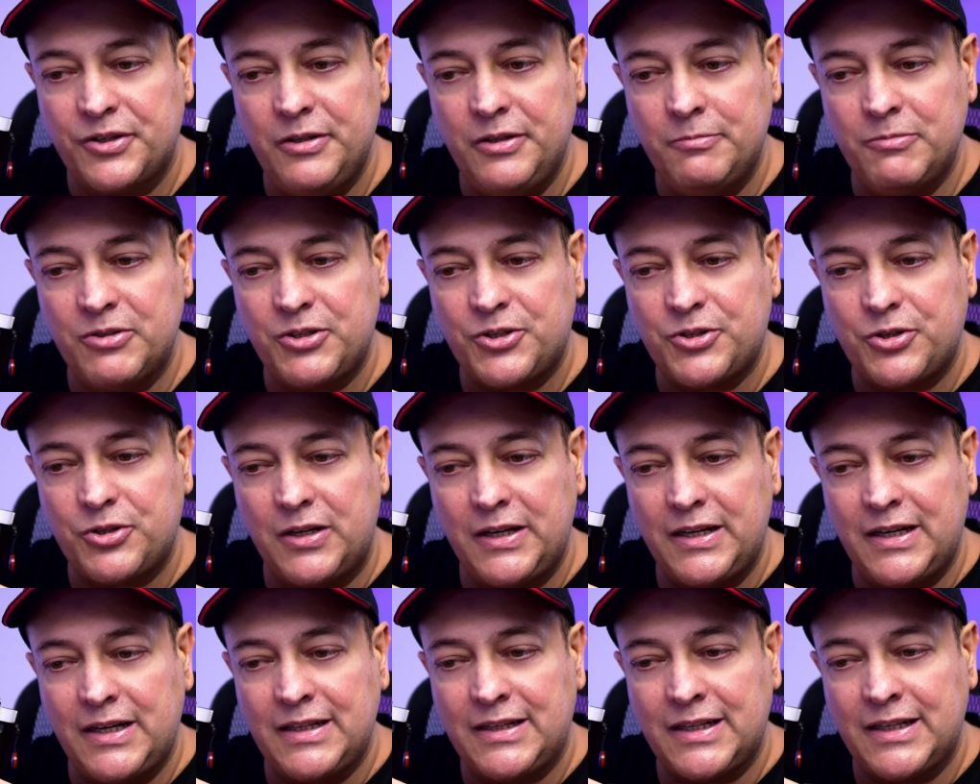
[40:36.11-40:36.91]
So you must
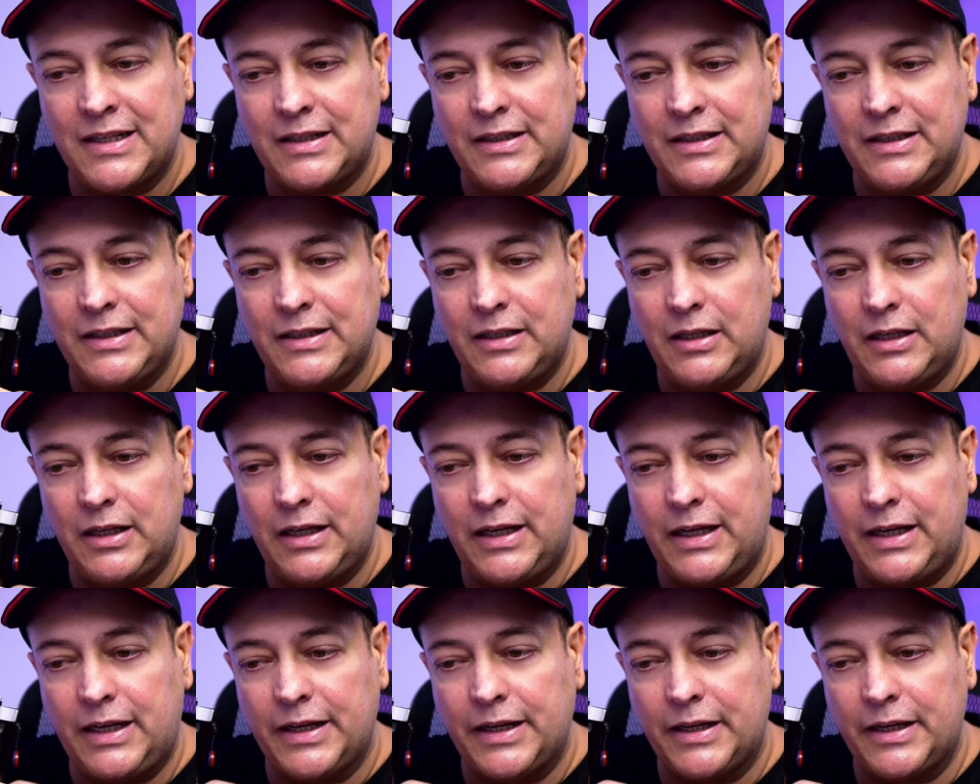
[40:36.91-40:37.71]
try and get that
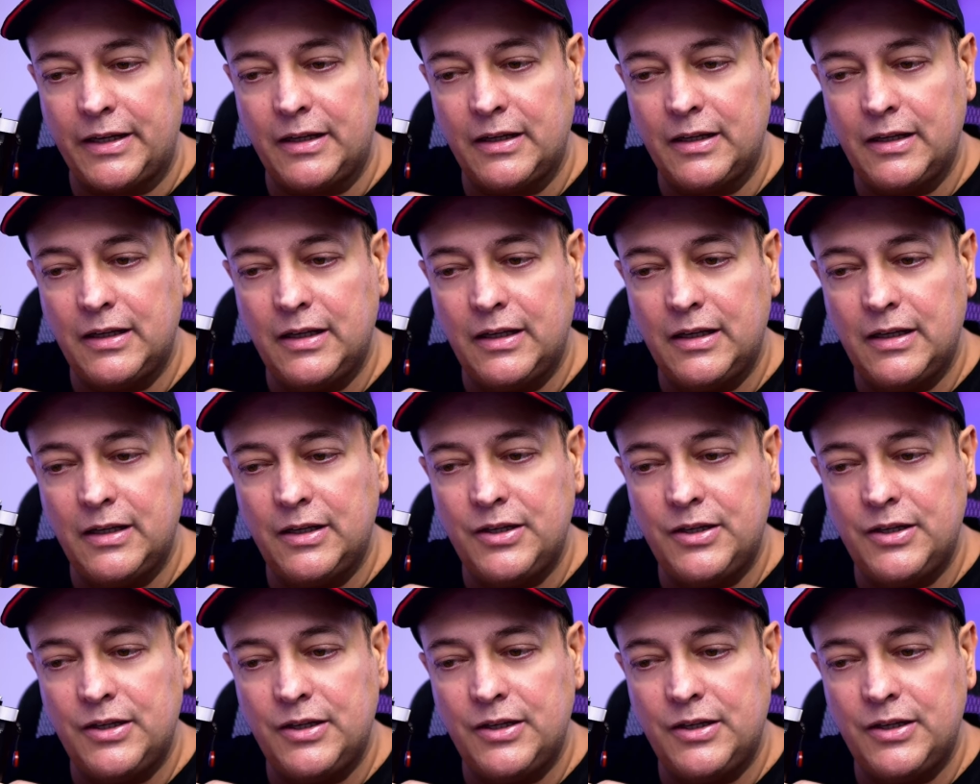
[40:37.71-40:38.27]
little line